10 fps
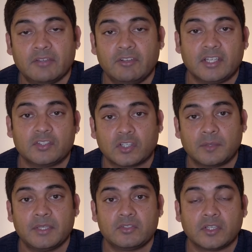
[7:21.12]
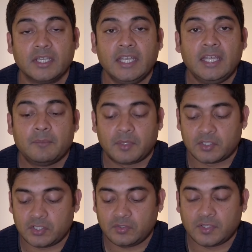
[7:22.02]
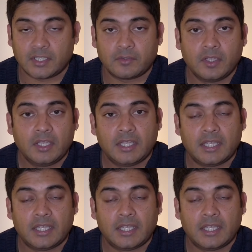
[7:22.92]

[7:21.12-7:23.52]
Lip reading: a really good documentary, but I do think